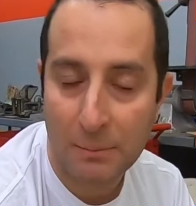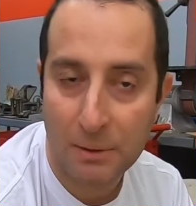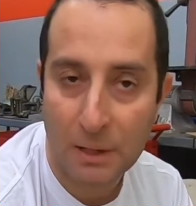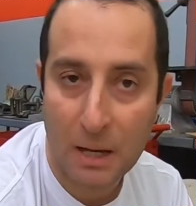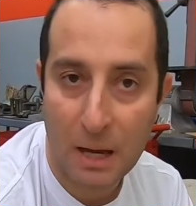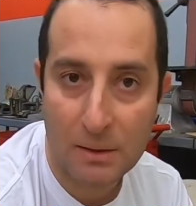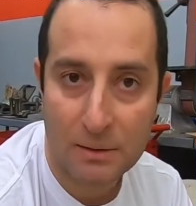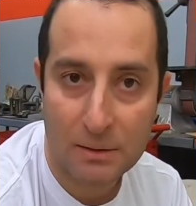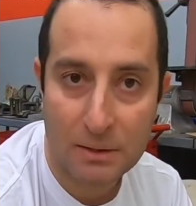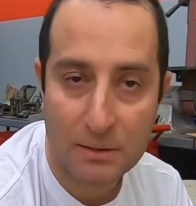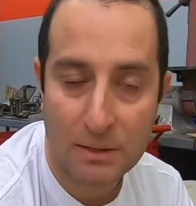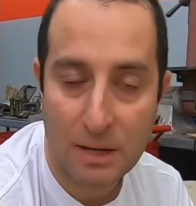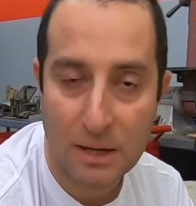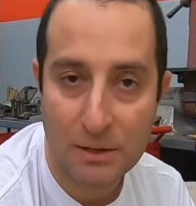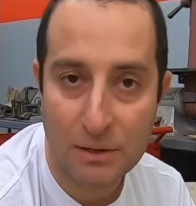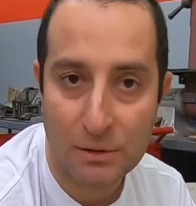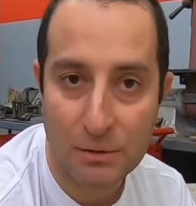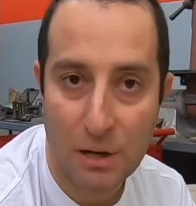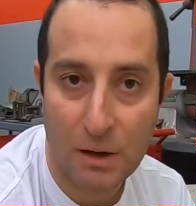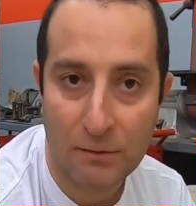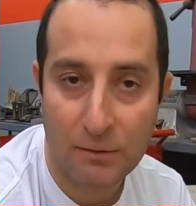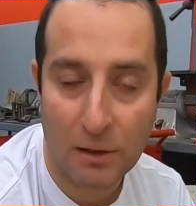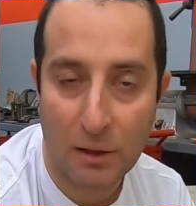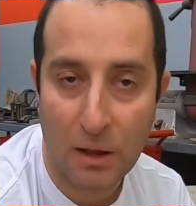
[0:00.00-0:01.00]
times, because I do
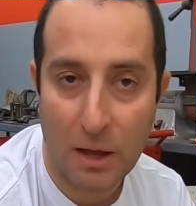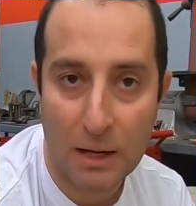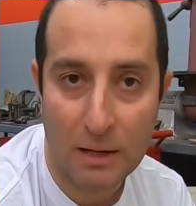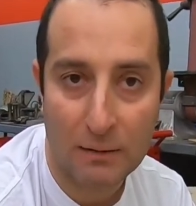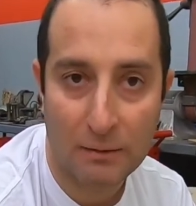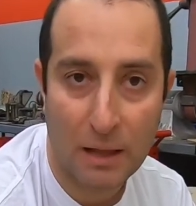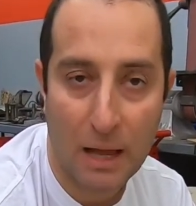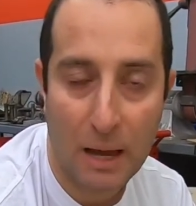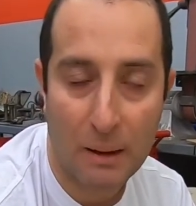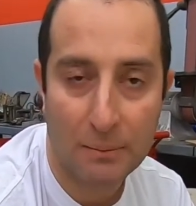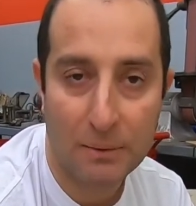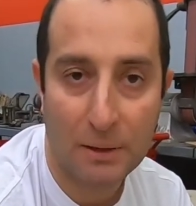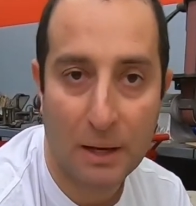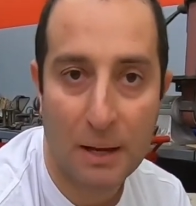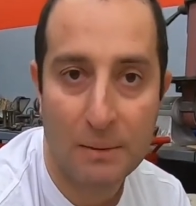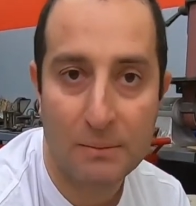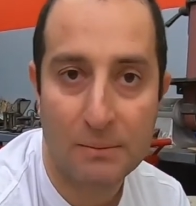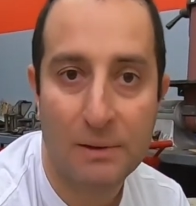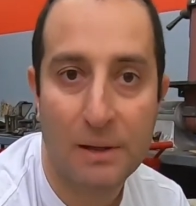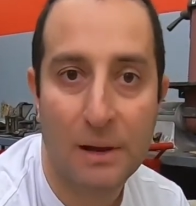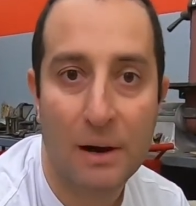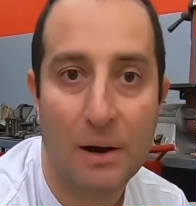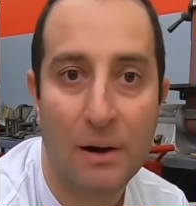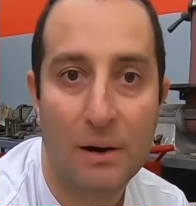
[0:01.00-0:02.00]
have a lot of lap times
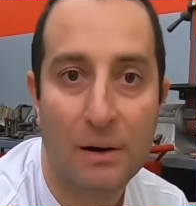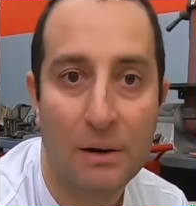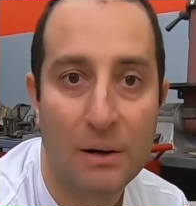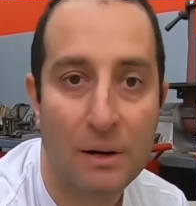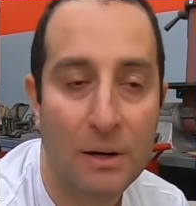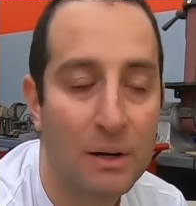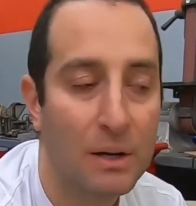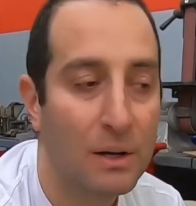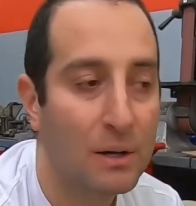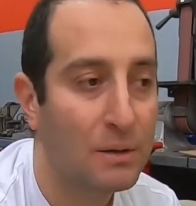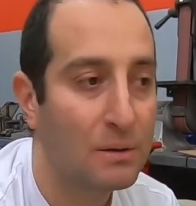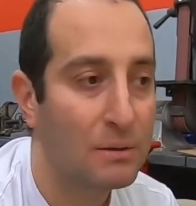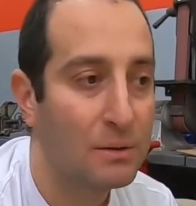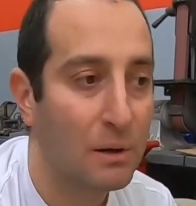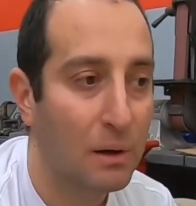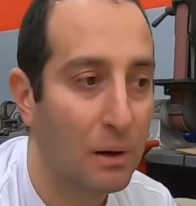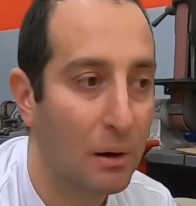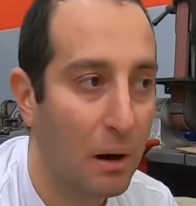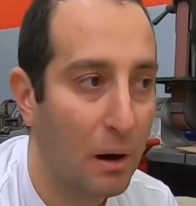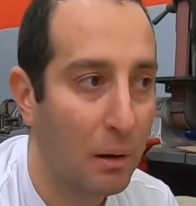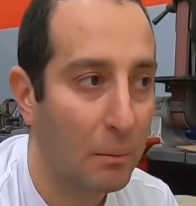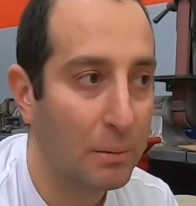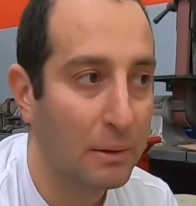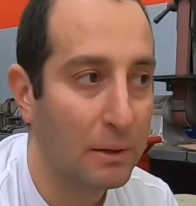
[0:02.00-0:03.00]
there. So
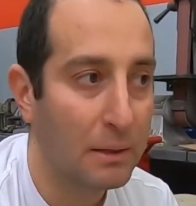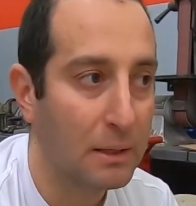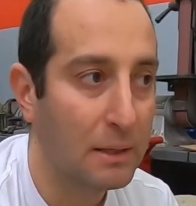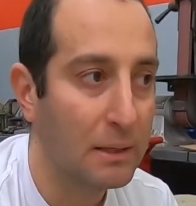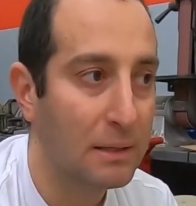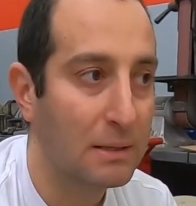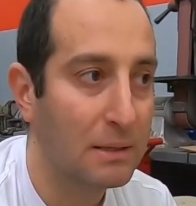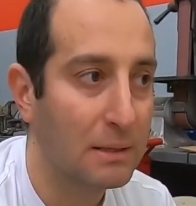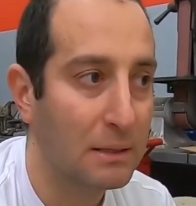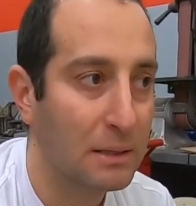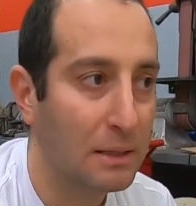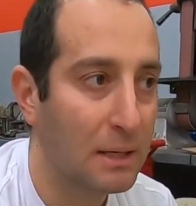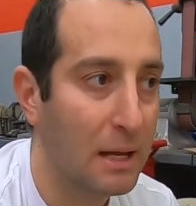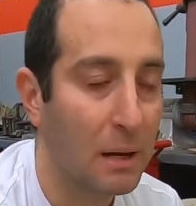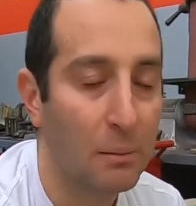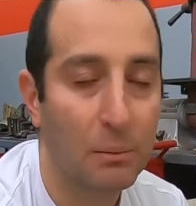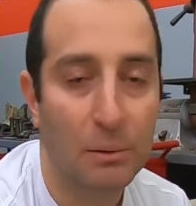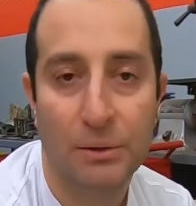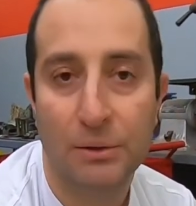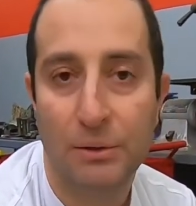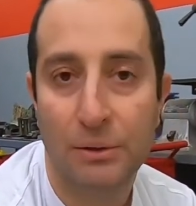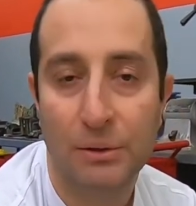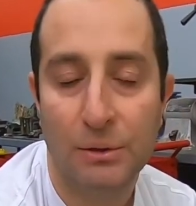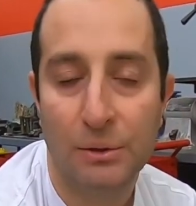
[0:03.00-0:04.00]
I'll be easily able
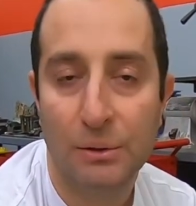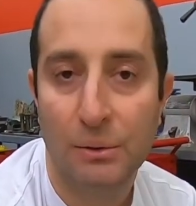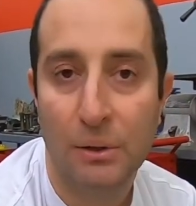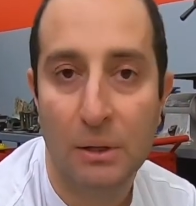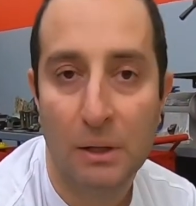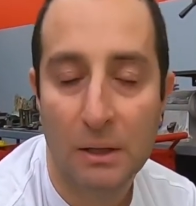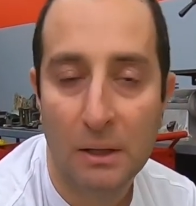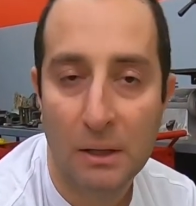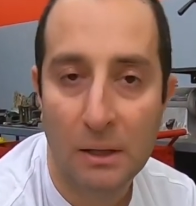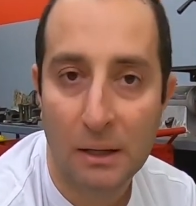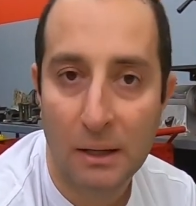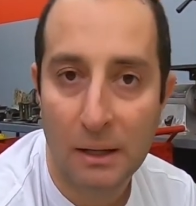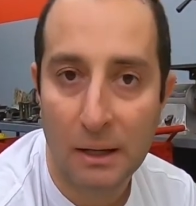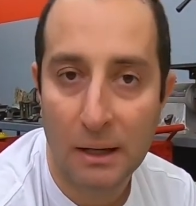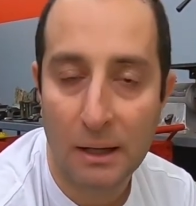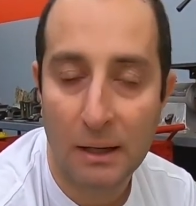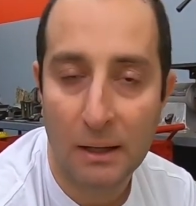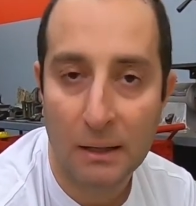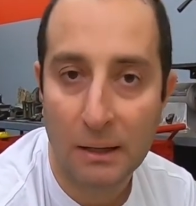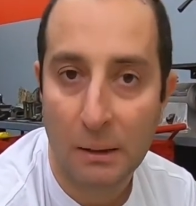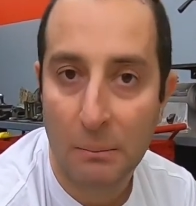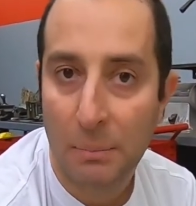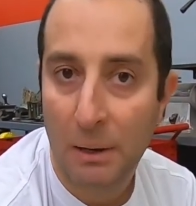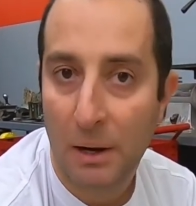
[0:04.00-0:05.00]
to
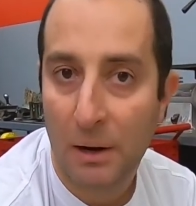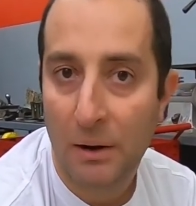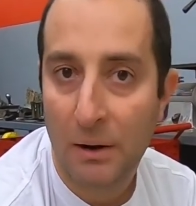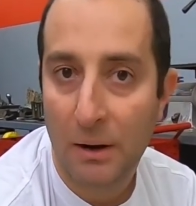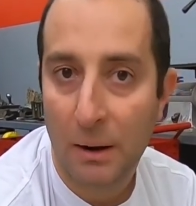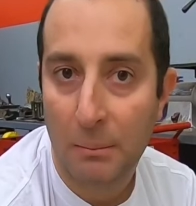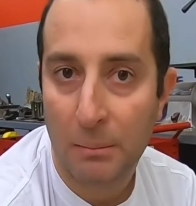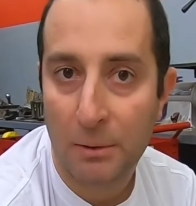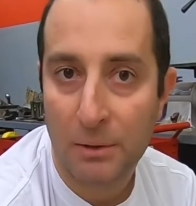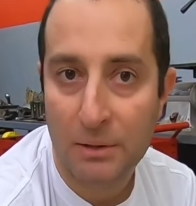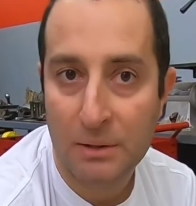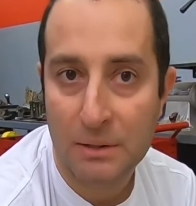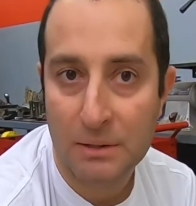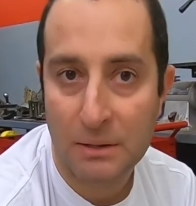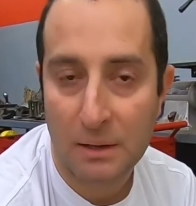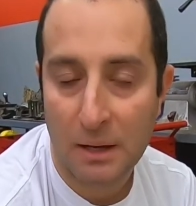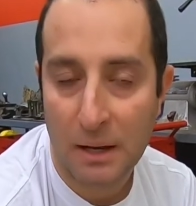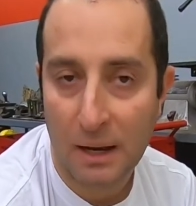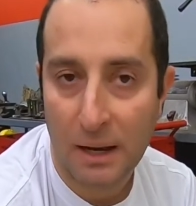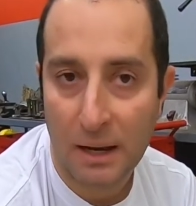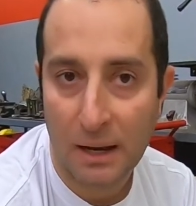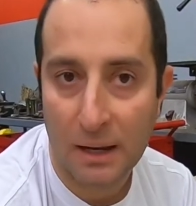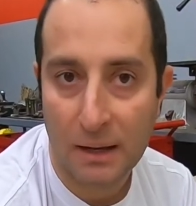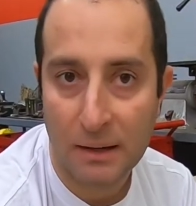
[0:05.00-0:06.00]
compare numbers
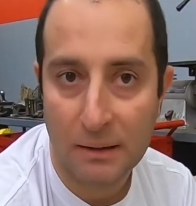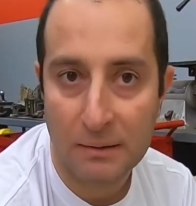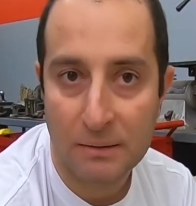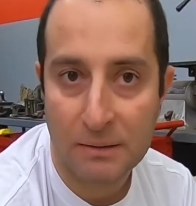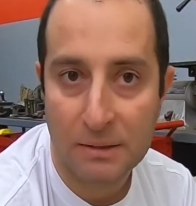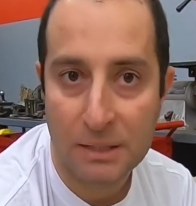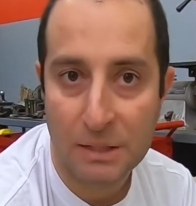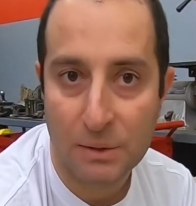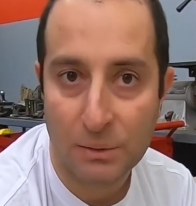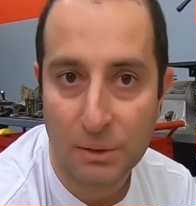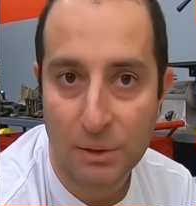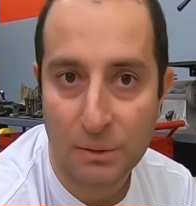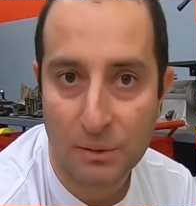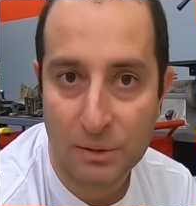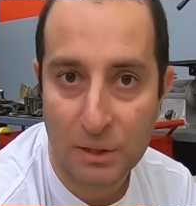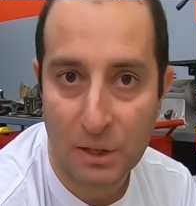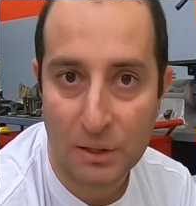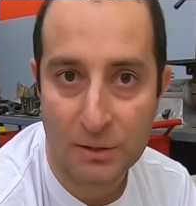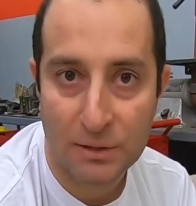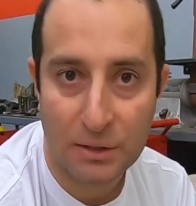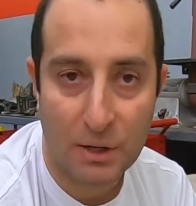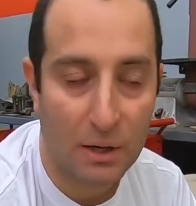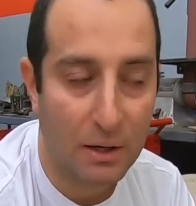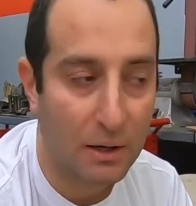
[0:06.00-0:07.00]
and see what the
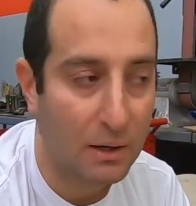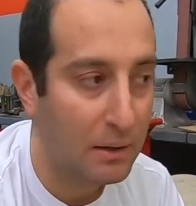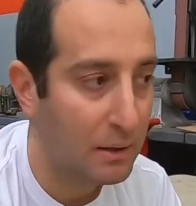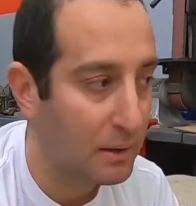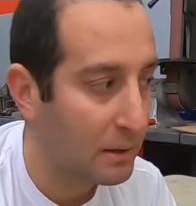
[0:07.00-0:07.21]
results are.